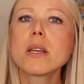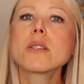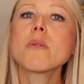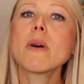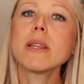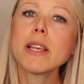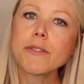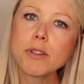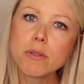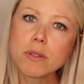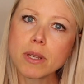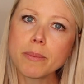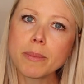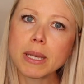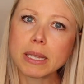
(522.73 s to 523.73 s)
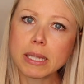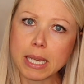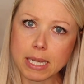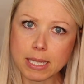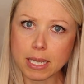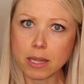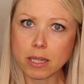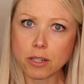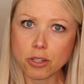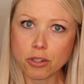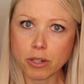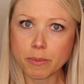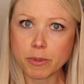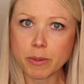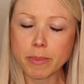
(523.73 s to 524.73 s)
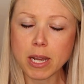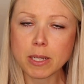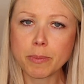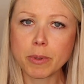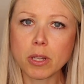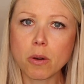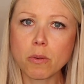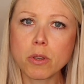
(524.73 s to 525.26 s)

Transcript: So I left you some links in the description box below.